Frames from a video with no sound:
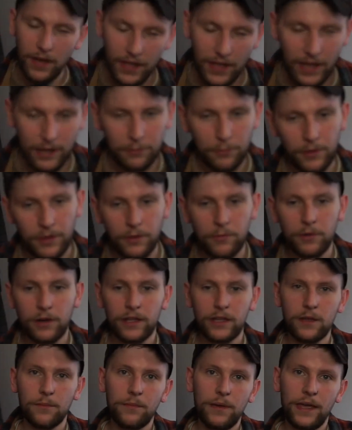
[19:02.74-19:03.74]
I really want to get
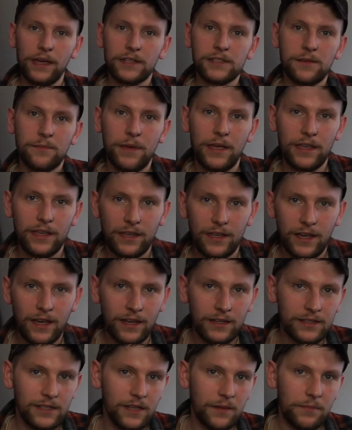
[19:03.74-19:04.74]
back to making
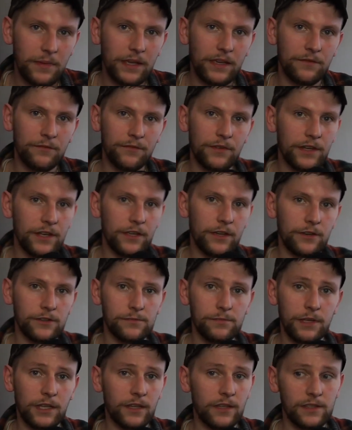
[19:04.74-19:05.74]
content and making videos
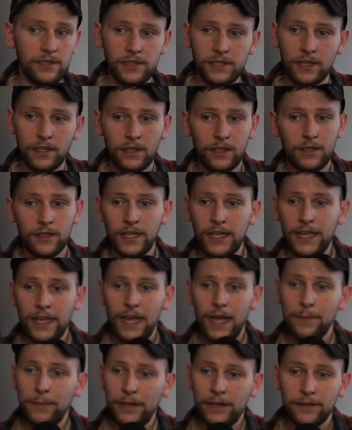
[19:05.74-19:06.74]
because, I
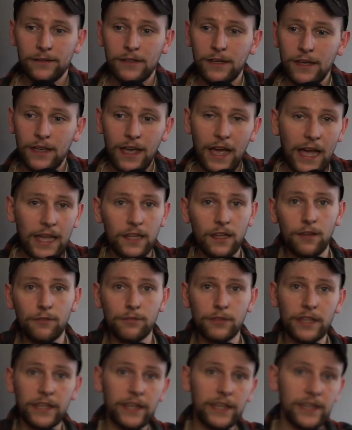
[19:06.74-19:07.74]
mean, I love
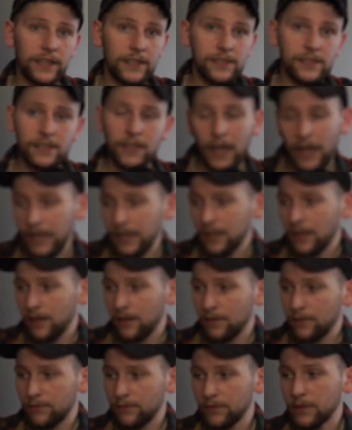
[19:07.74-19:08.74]
Linux, I
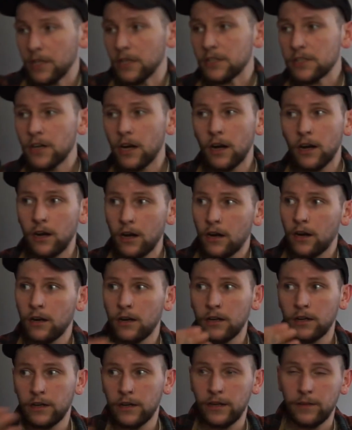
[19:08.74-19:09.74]
love guitar
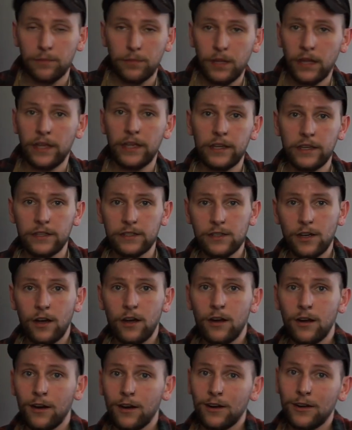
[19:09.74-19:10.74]
and playing
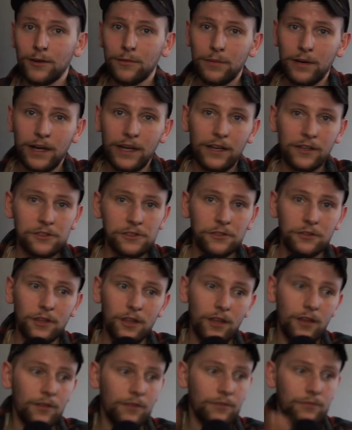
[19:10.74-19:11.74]
guitar, but I also
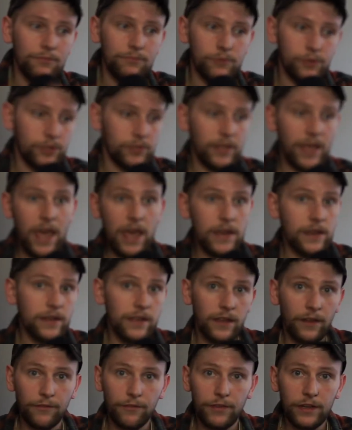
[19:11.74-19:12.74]
love just editing
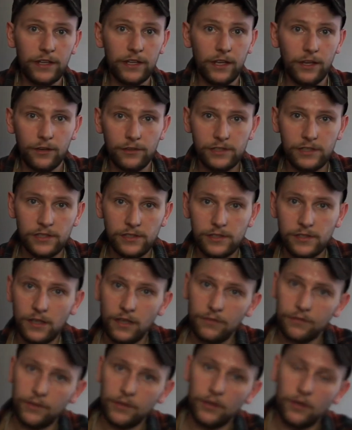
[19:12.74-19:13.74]
videos and stuff, you
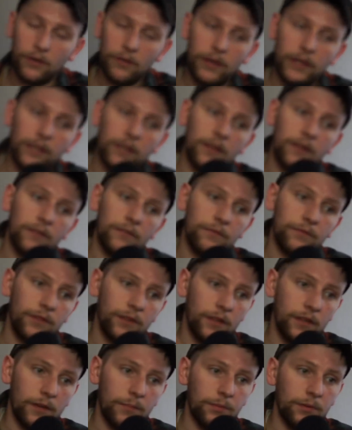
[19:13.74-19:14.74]
know? I love the
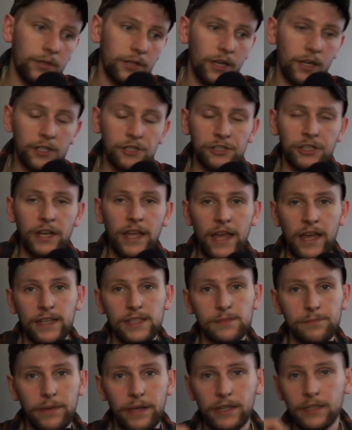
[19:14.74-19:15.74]
production
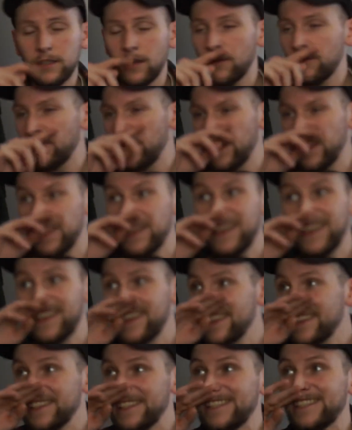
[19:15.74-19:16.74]
aspect of it.
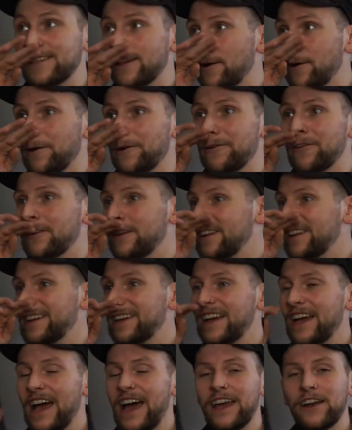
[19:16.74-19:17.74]
So,
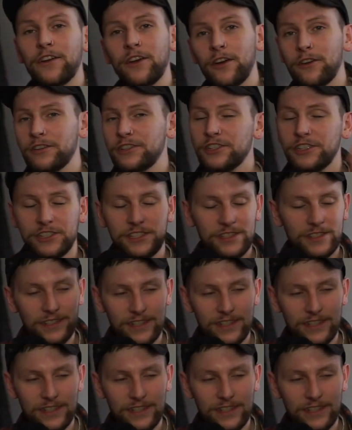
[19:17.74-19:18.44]
I don't know, it's just,